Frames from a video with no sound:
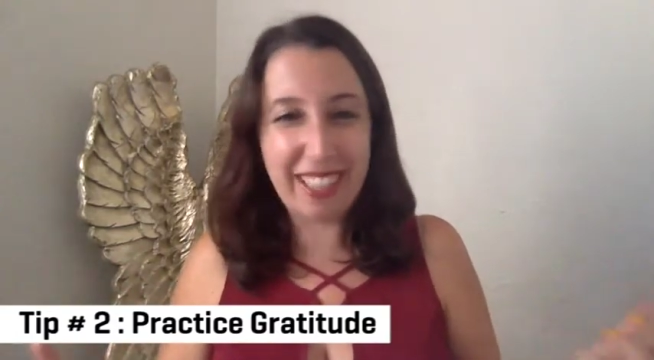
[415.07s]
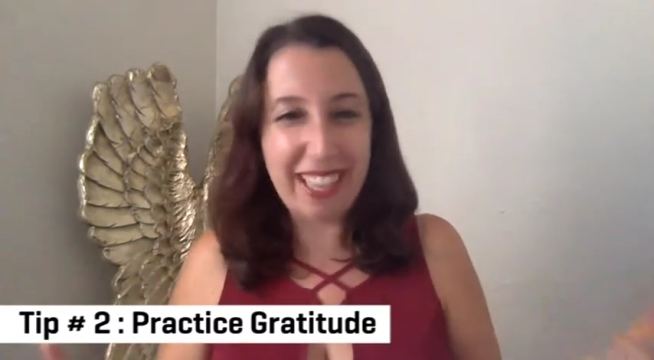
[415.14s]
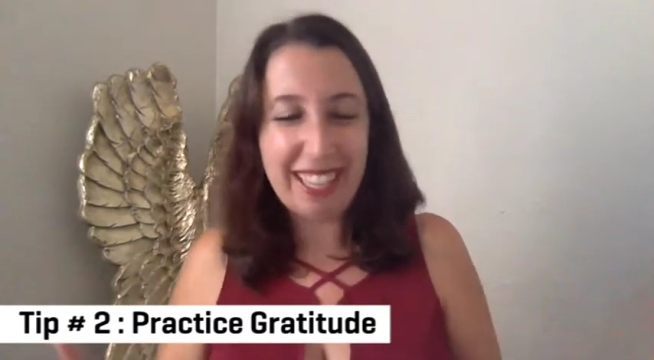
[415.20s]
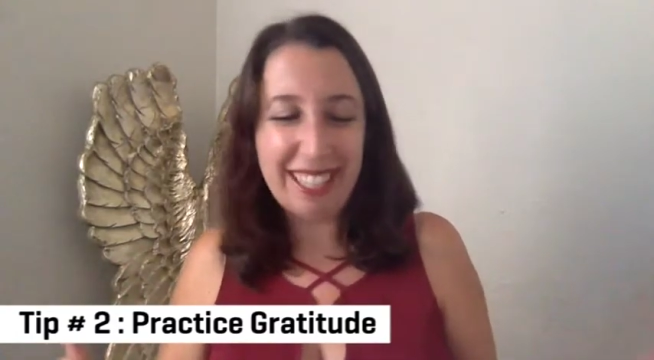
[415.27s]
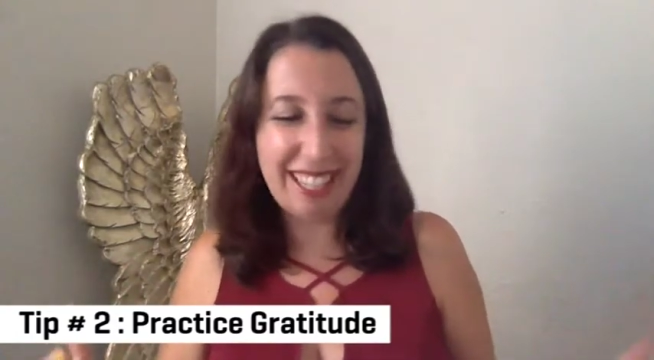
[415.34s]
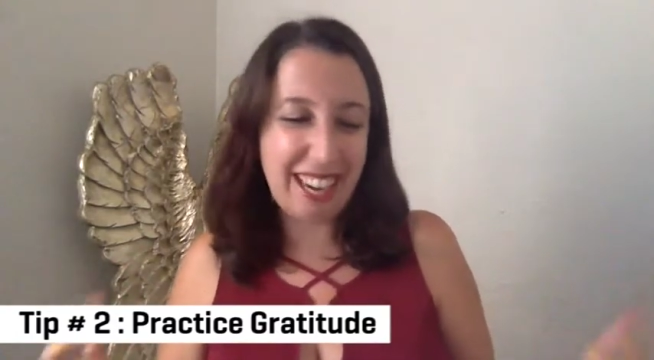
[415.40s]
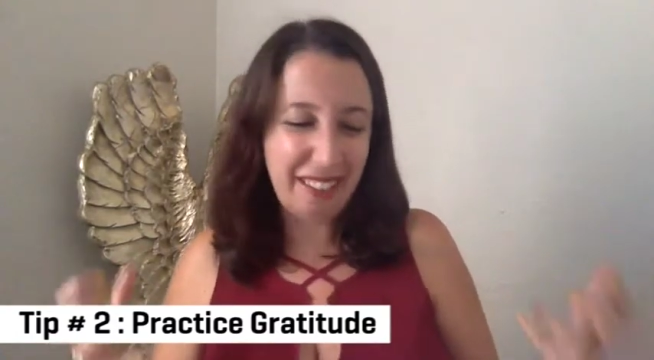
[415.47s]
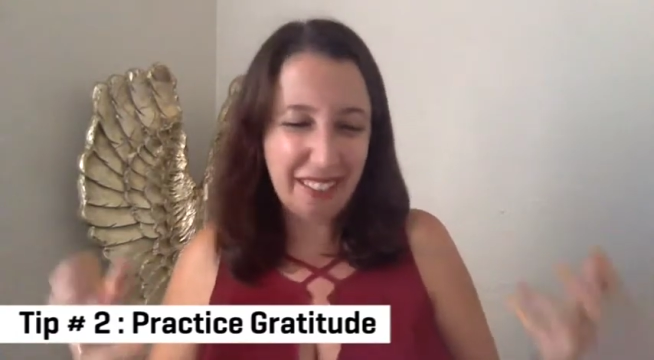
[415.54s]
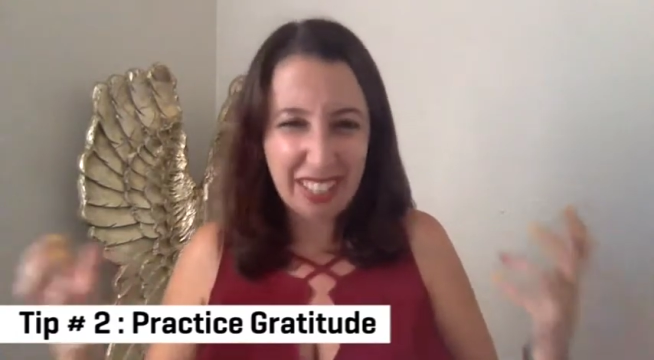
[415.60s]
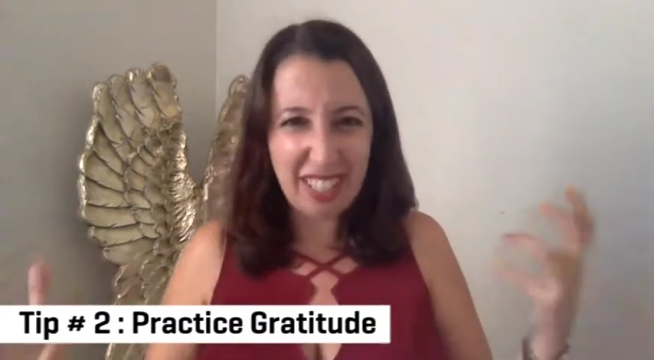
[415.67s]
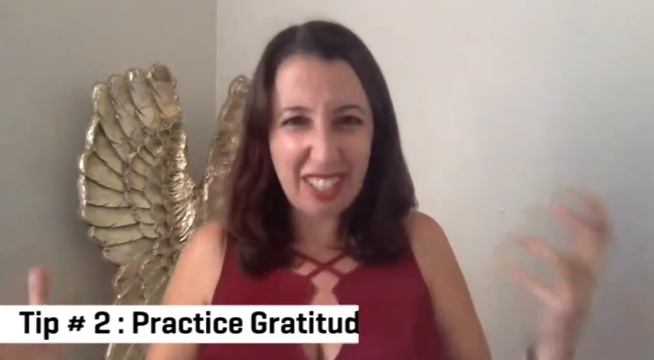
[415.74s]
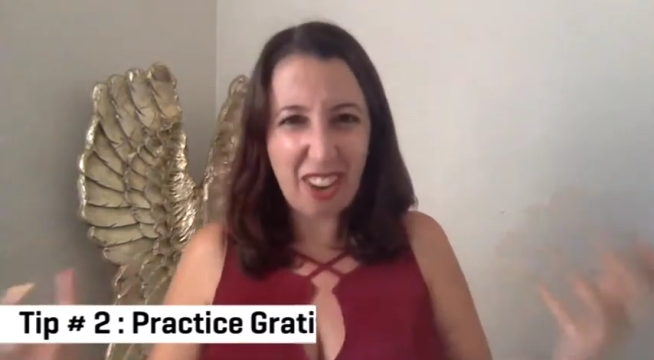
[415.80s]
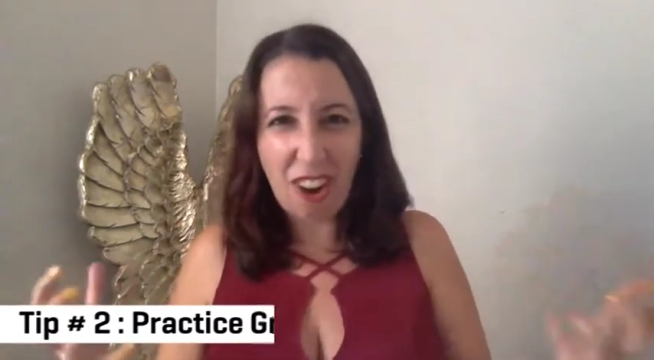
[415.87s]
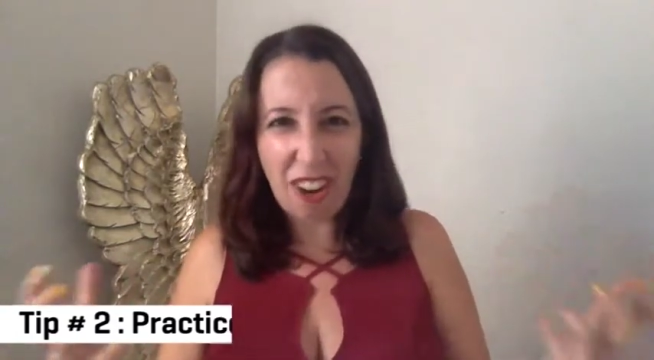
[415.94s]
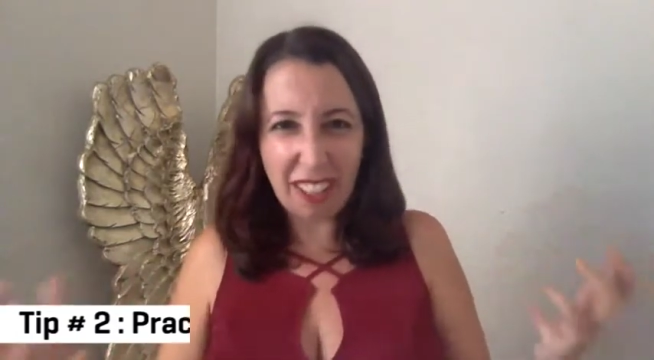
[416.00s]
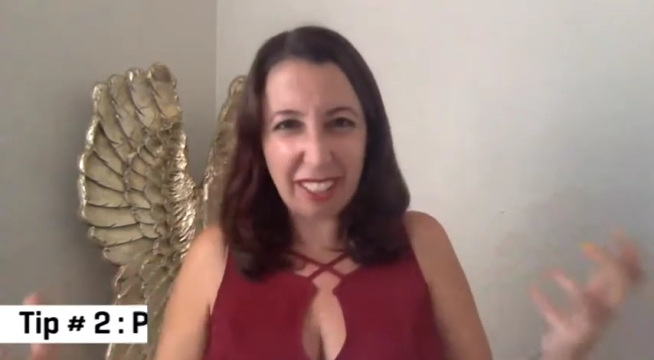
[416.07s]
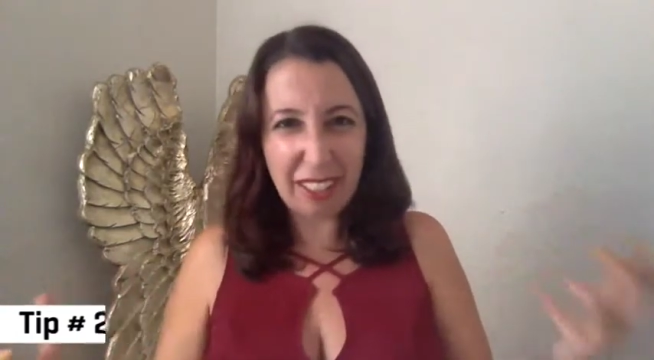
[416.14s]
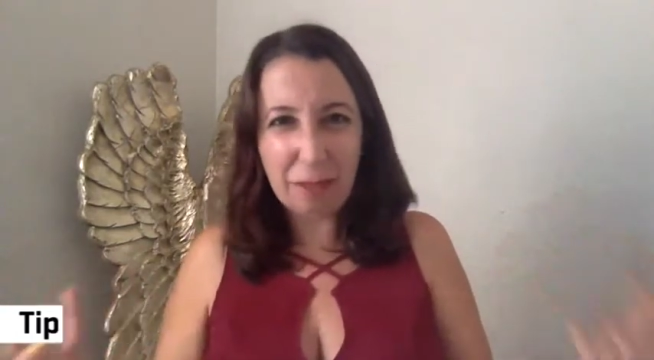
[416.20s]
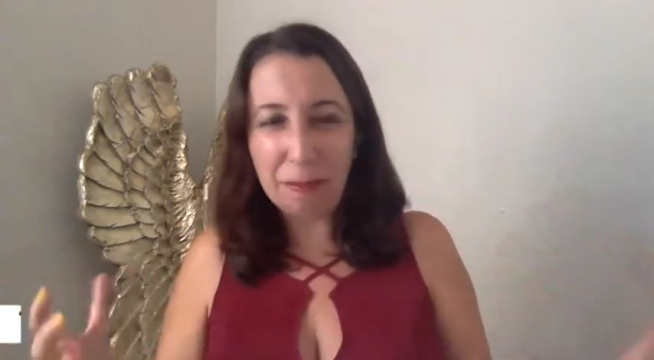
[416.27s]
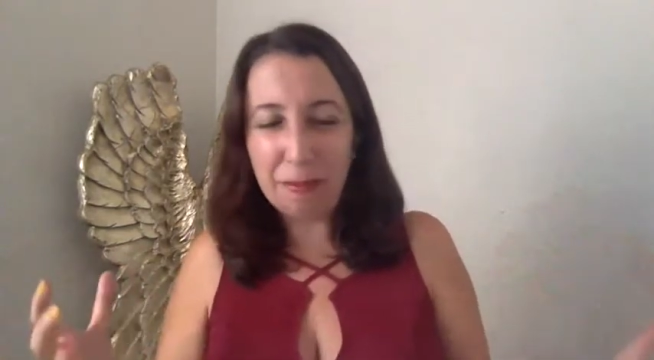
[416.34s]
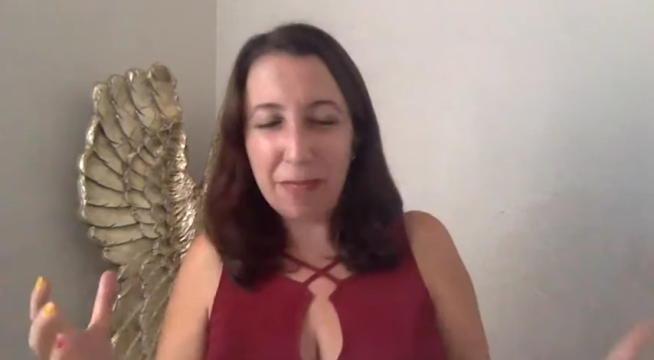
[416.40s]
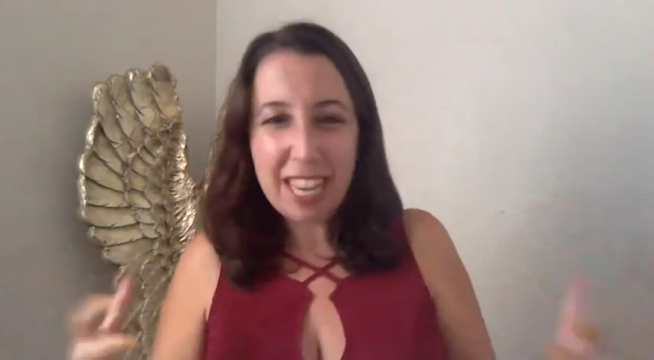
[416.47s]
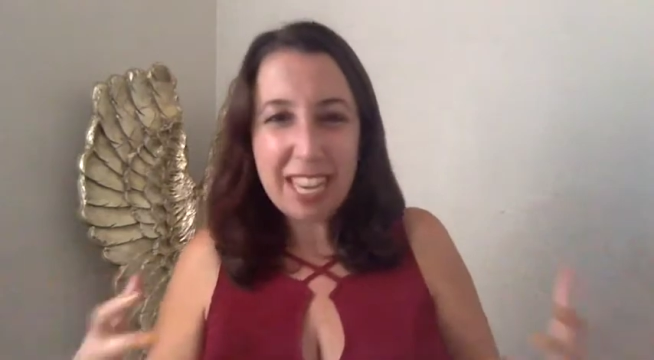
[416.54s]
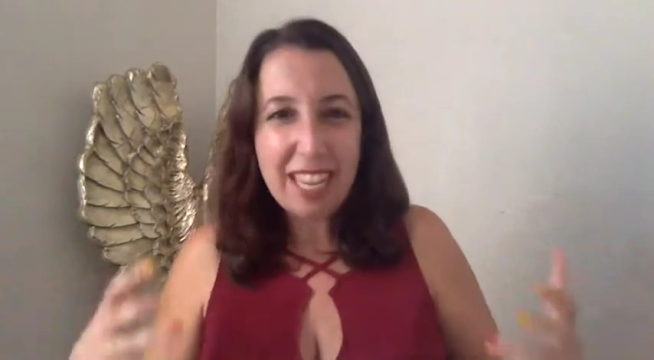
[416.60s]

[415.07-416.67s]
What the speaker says: things and have this awesome